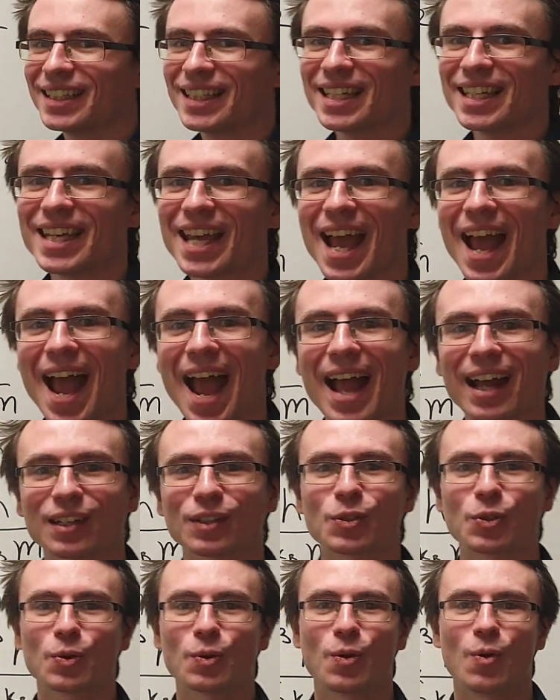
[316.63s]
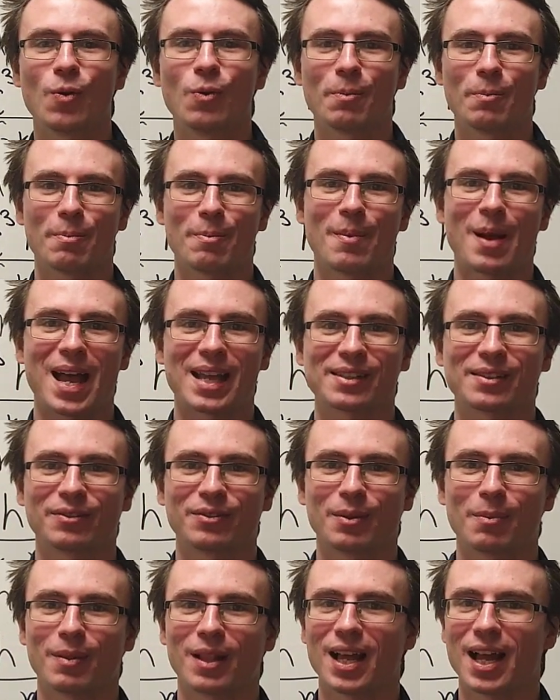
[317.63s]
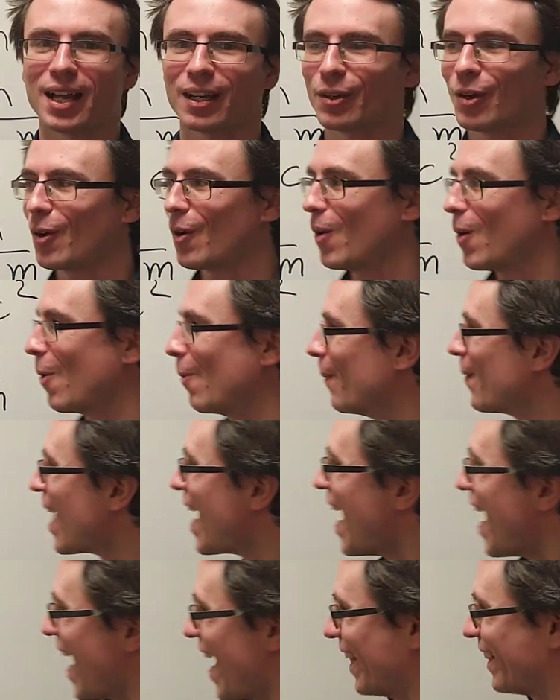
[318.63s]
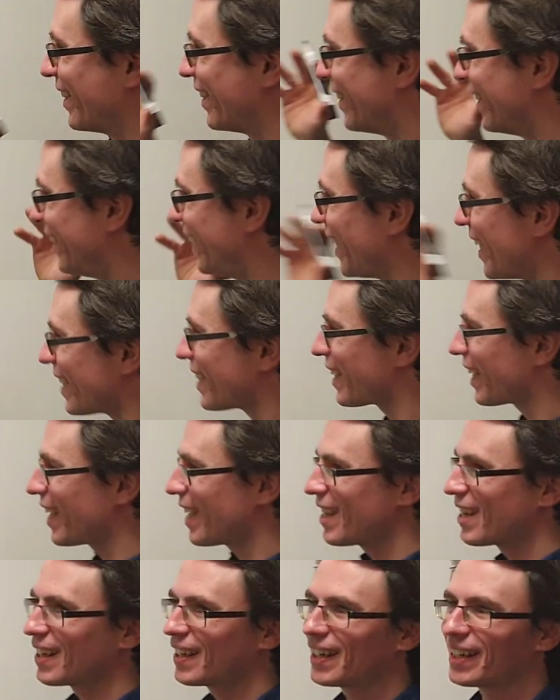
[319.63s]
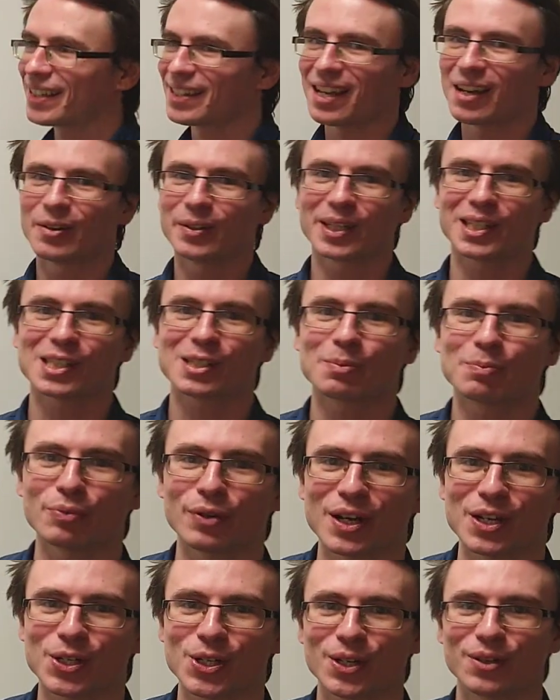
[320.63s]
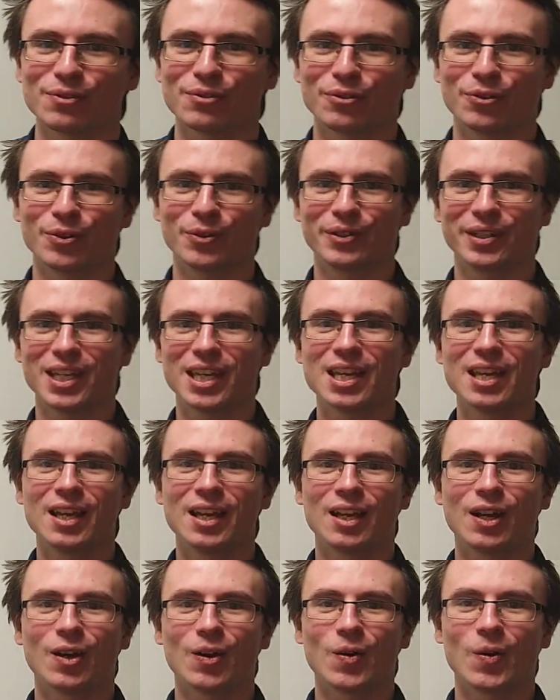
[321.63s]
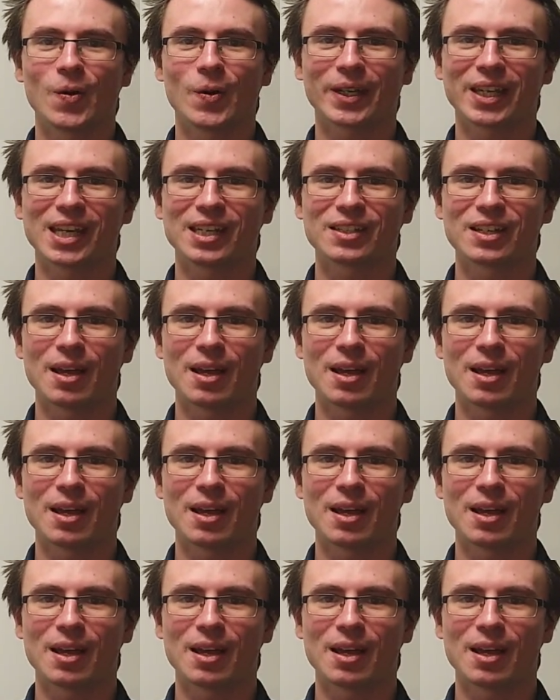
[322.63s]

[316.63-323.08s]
the actual mass of the black hole. And this here is our expression for the Hawking